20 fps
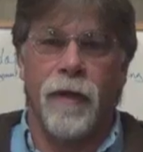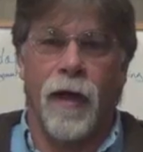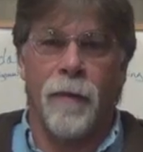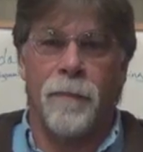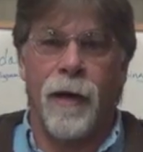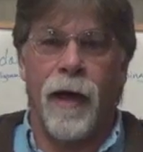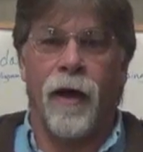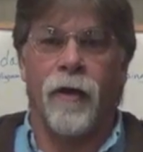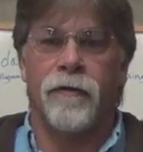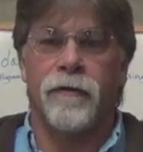
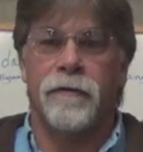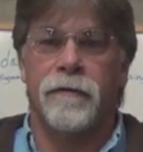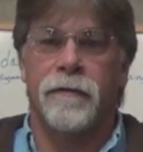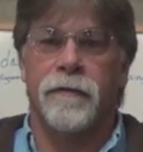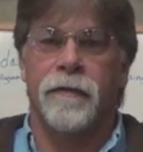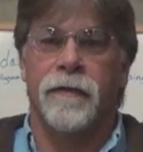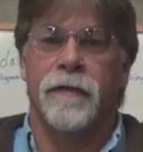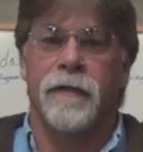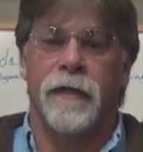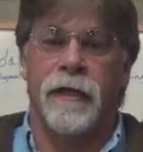about
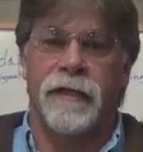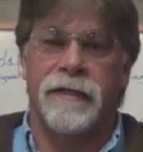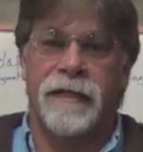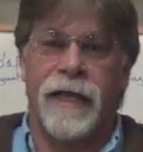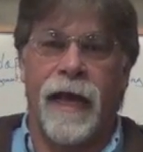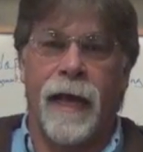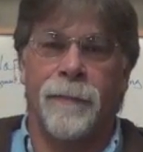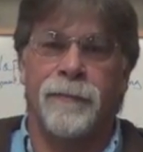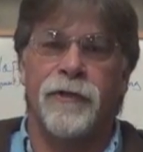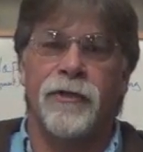
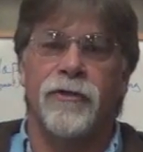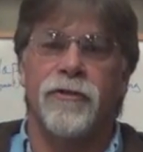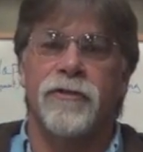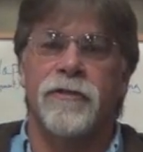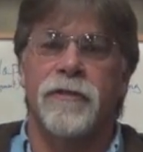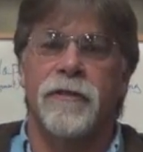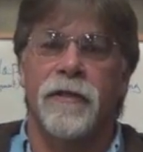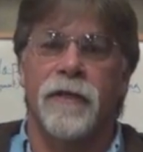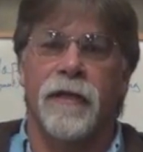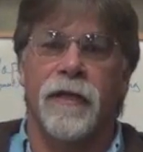adapters,